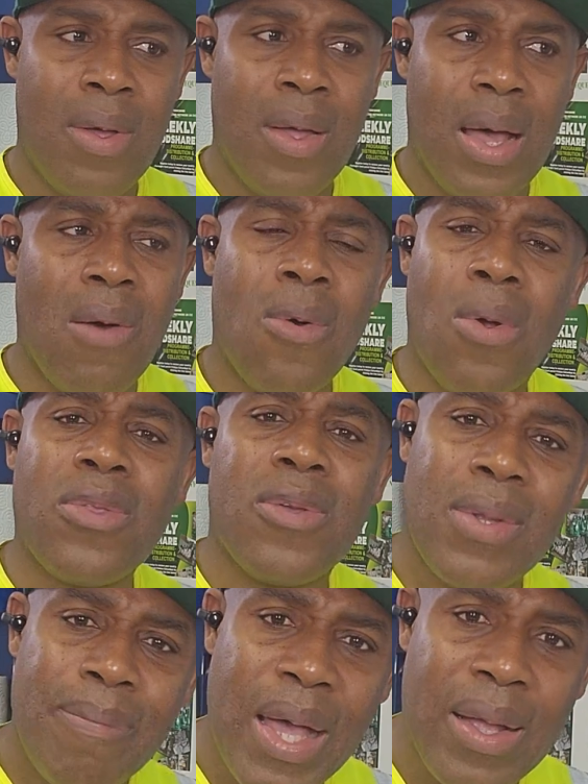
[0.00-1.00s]
I will go to
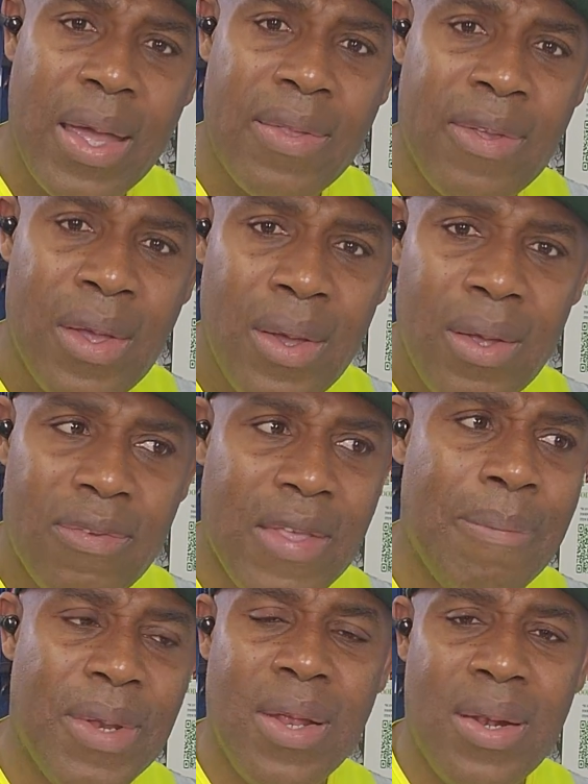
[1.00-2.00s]
the market.
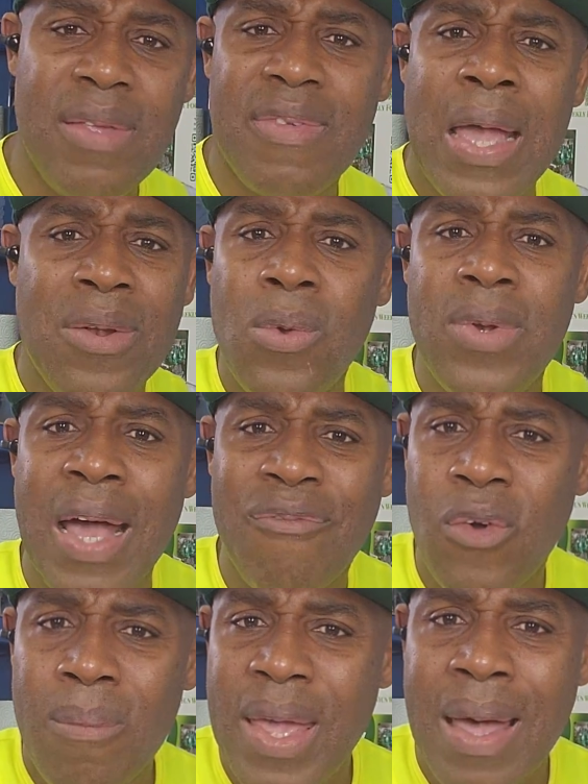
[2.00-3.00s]
Send me the list. I do that.
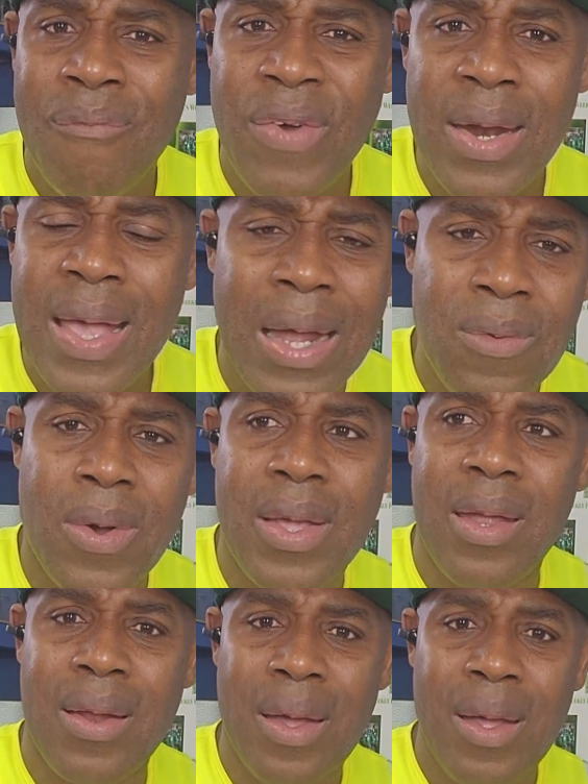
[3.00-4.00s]
For me, I'm very
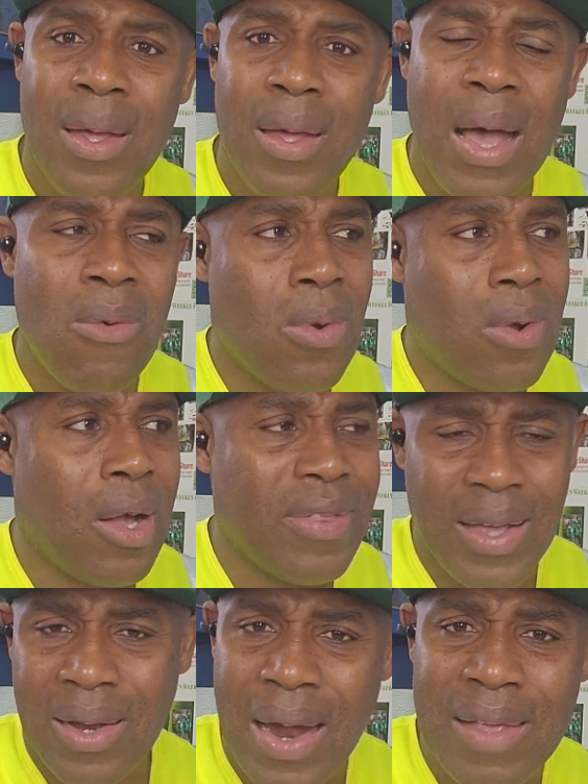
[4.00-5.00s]
hardworking. I will cut
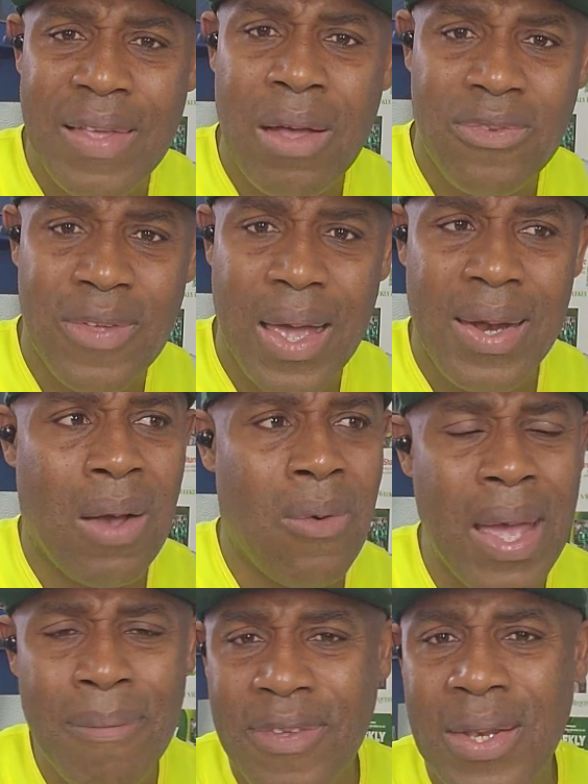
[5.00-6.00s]
the grass outside. I
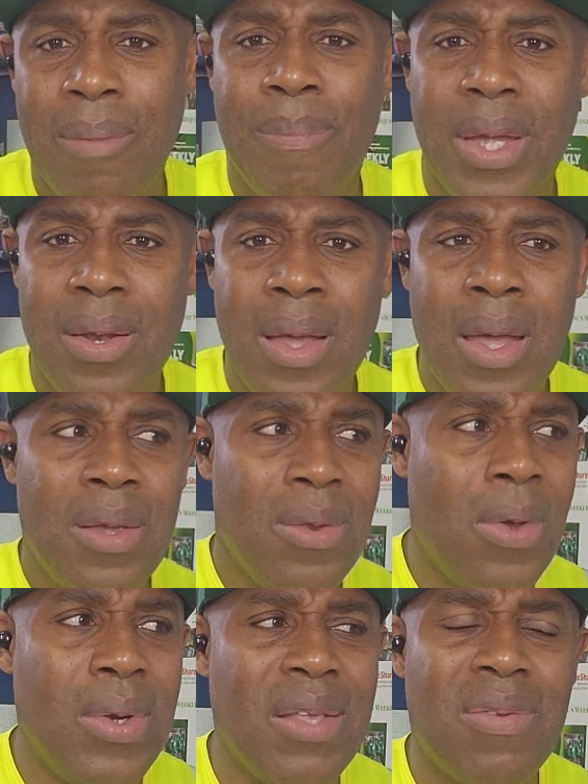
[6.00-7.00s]
will empty the bin. You
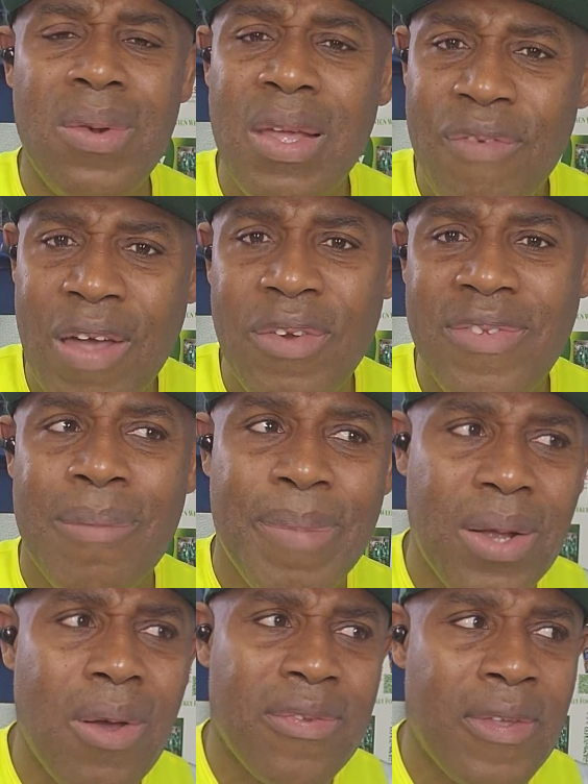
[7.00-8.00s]
don't need to leave everything,
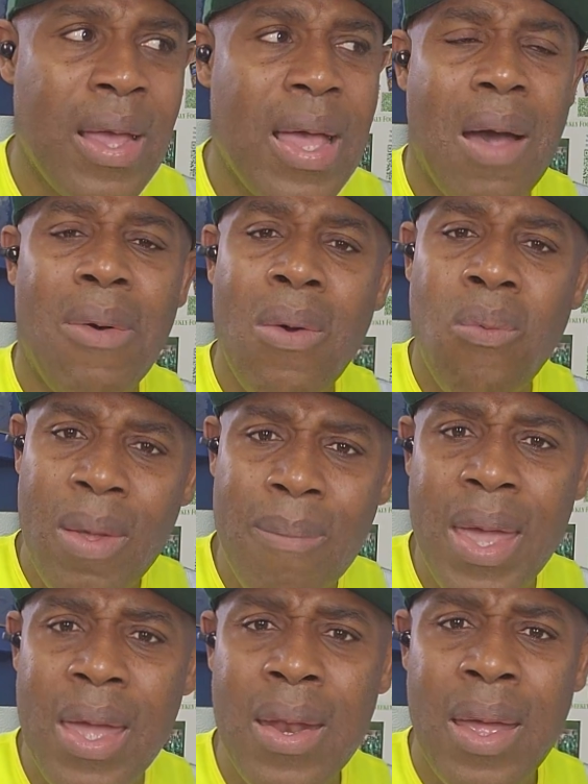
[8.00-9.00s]
because our
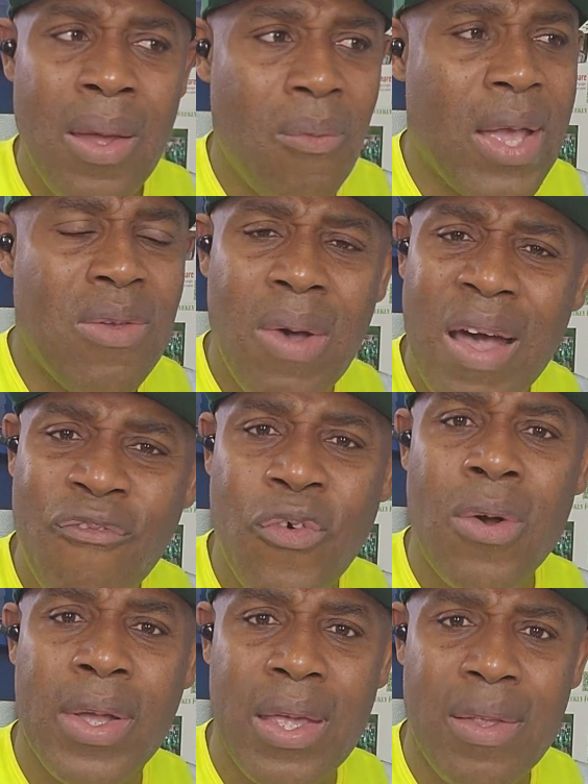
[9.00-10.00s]
women, when you have
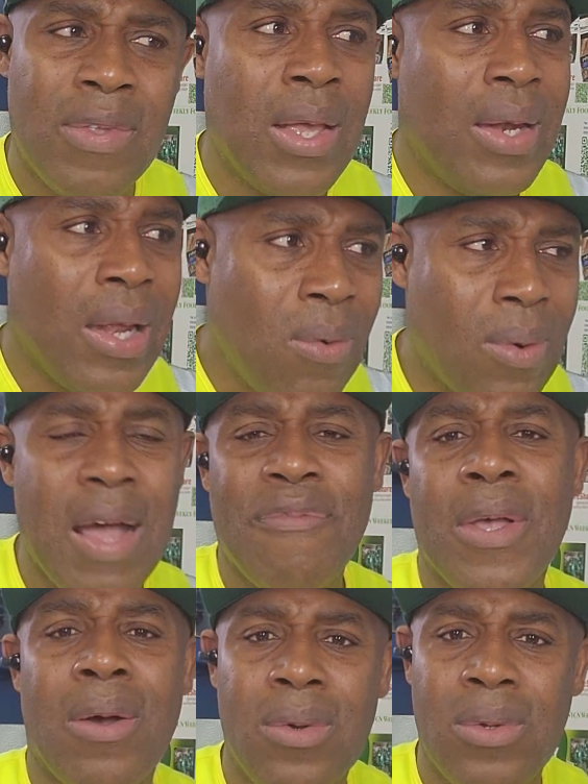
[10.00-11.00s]
4 kids, they look
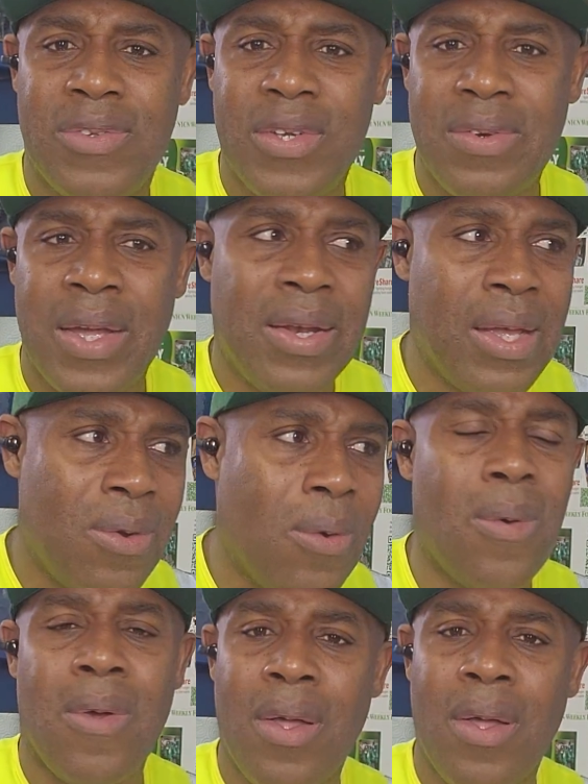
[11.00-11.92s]
after all those children. They know.